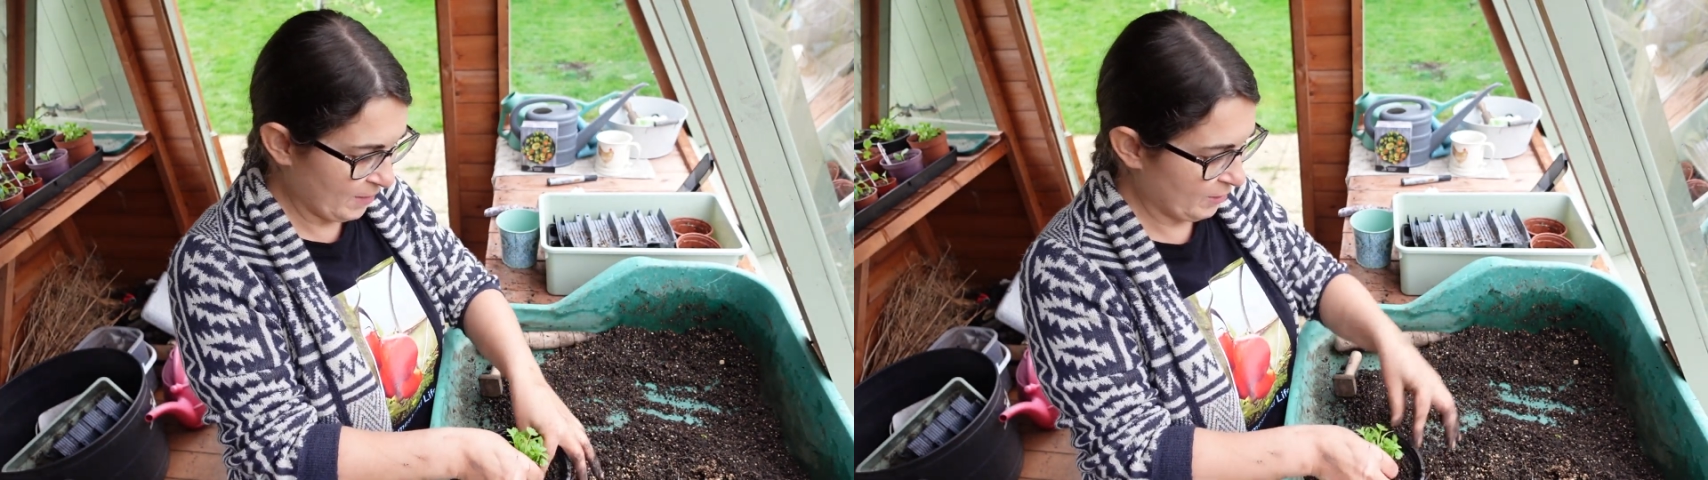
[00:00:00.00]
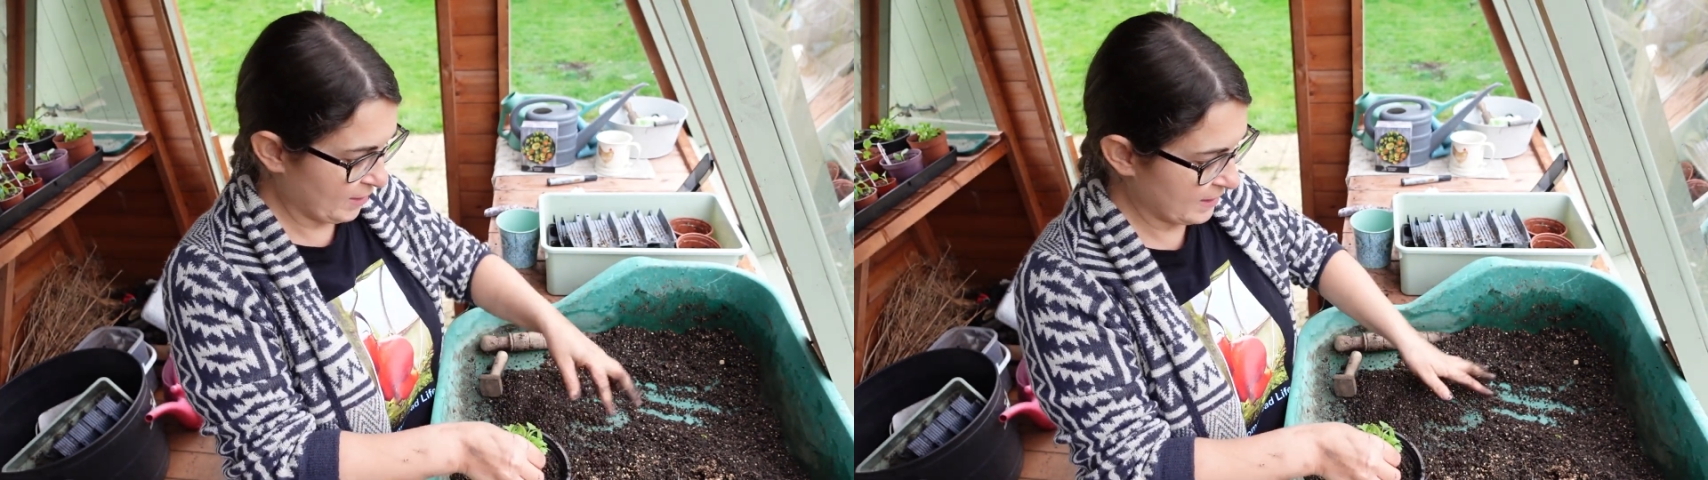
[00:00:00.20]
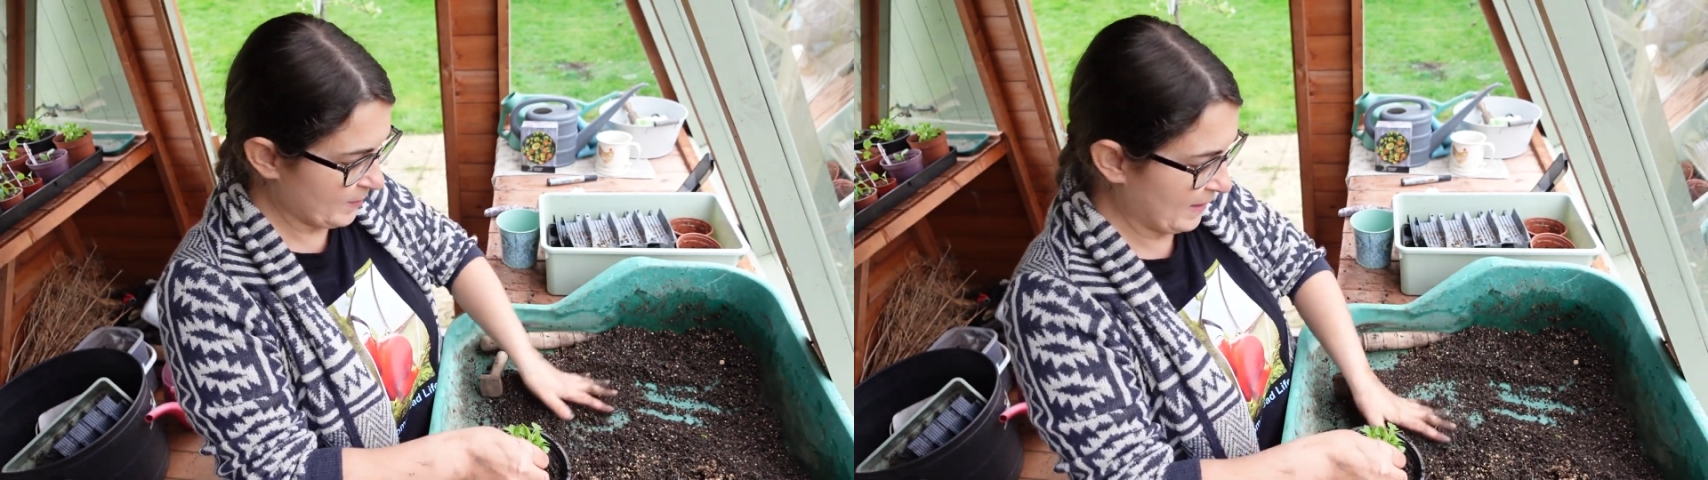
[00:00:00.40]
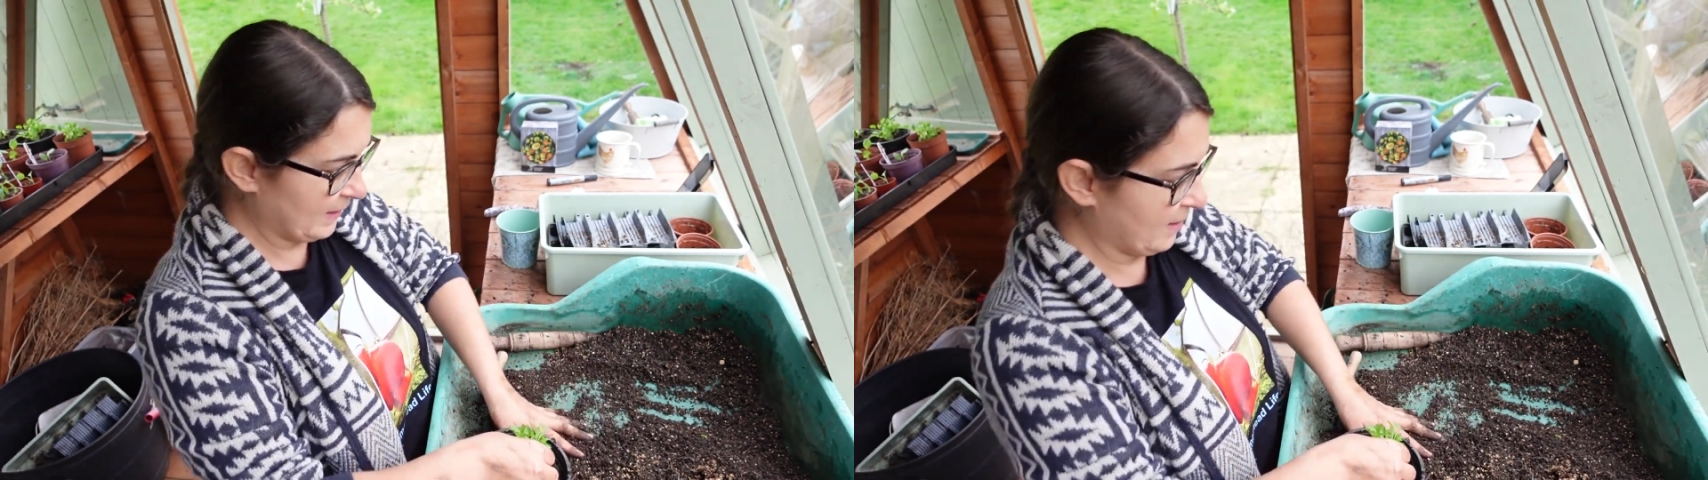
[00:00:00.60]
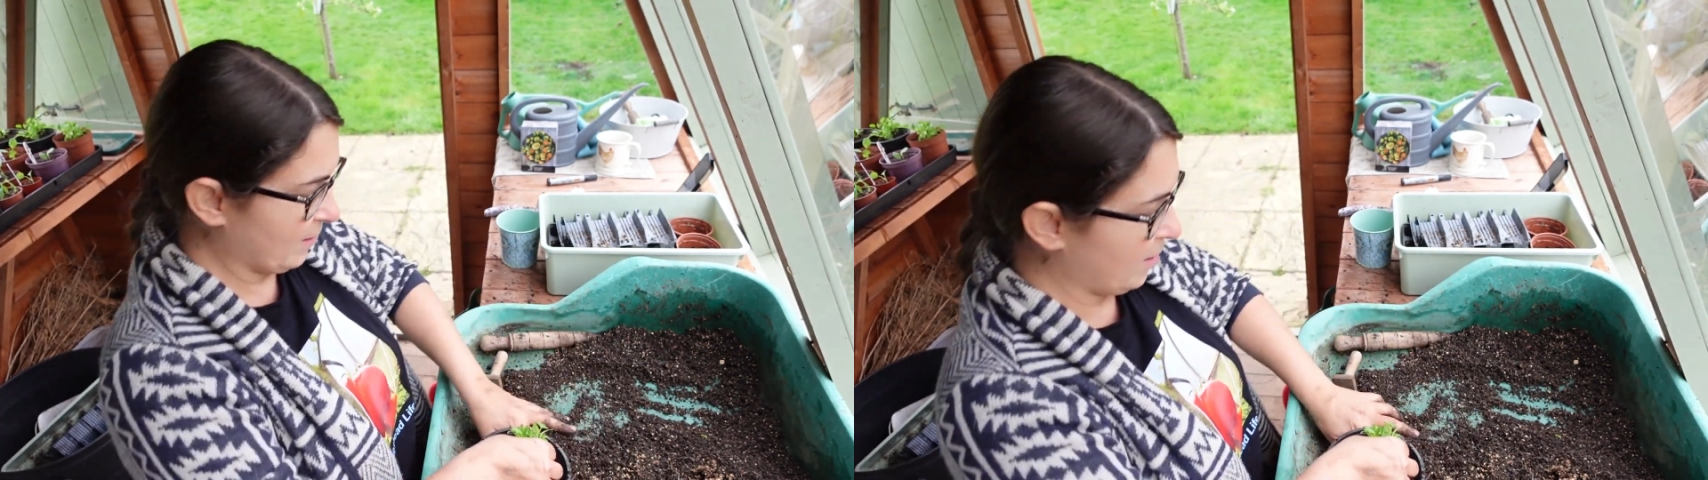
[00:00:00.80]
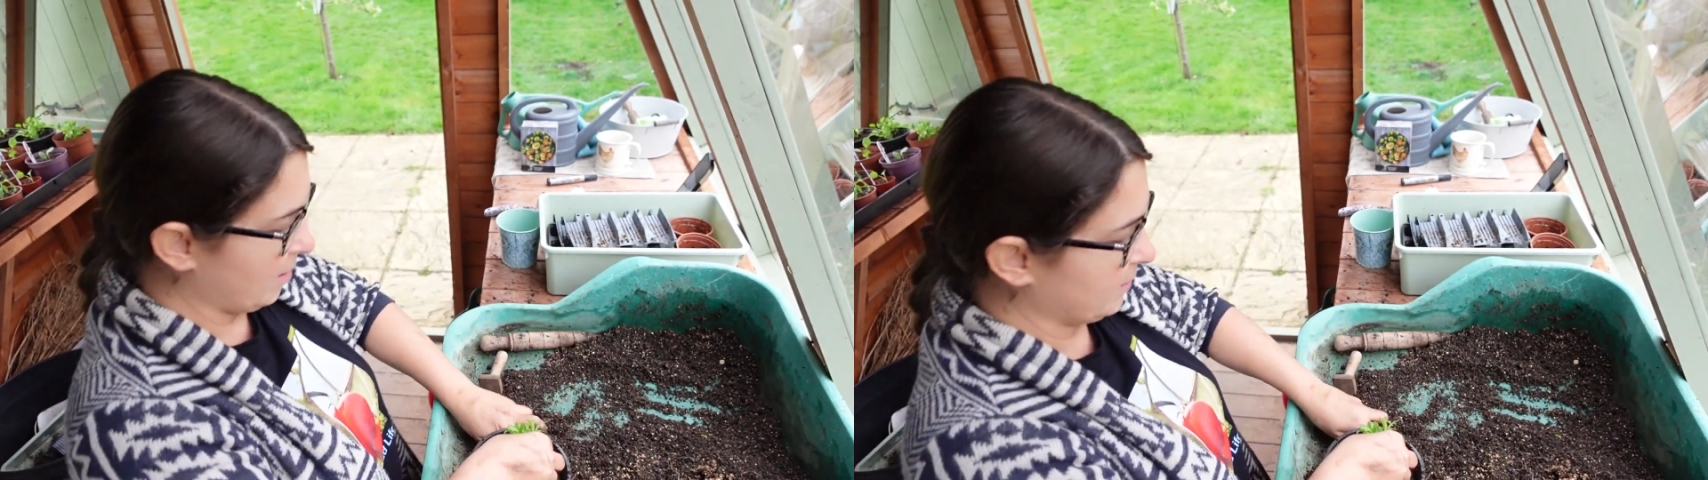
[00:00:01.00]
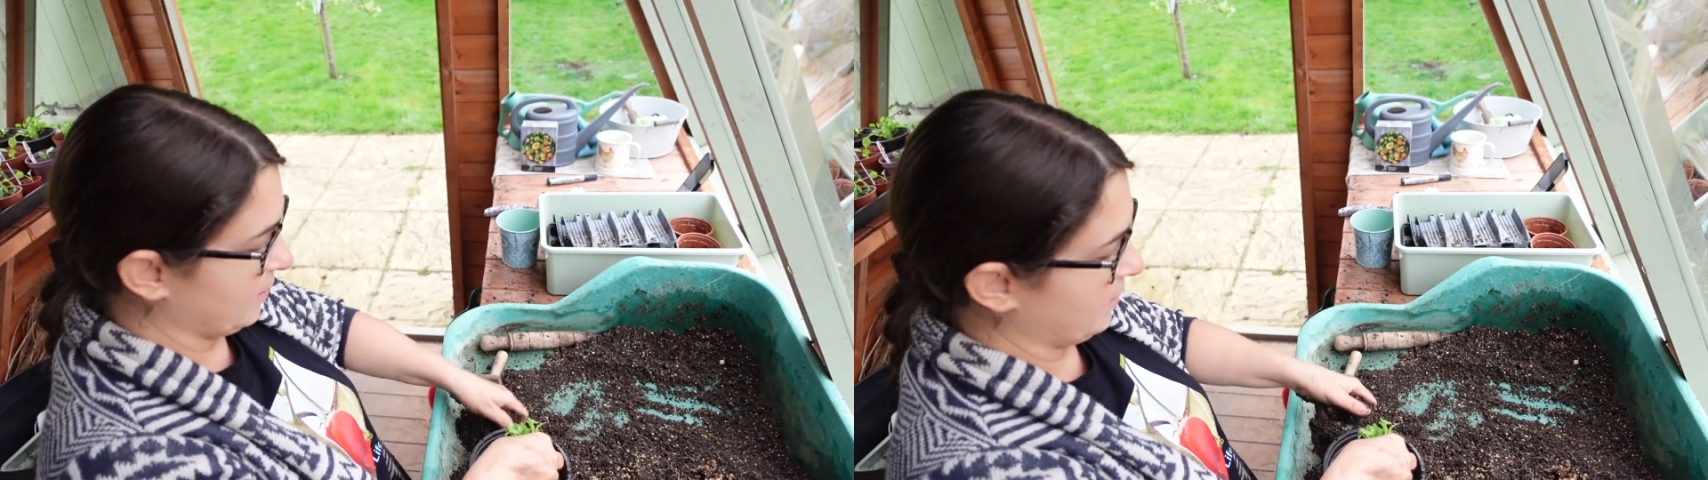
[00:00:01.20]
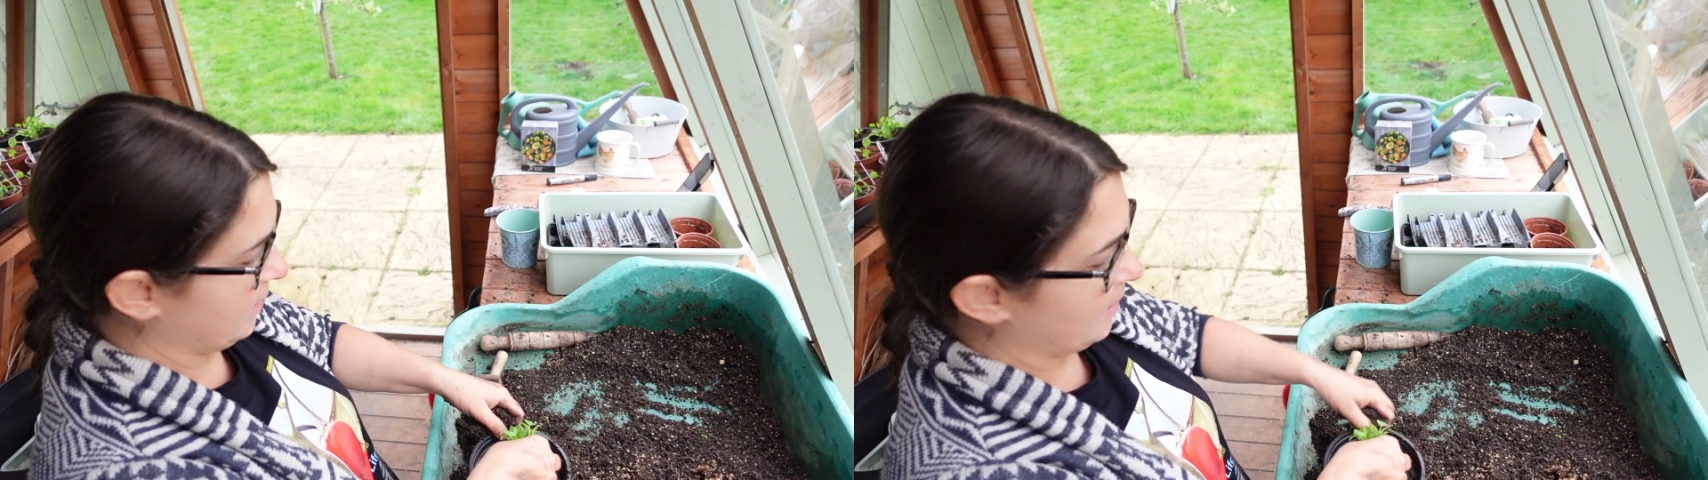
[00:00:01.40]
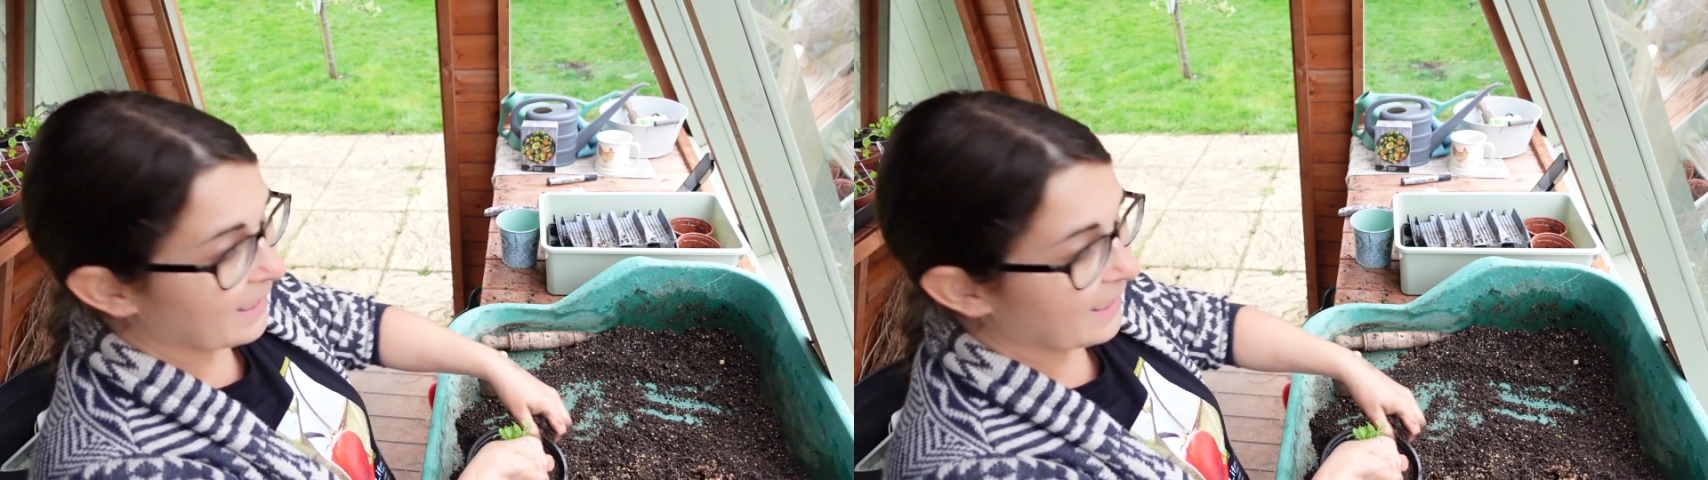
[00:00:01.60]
we're gonna spend in a garden,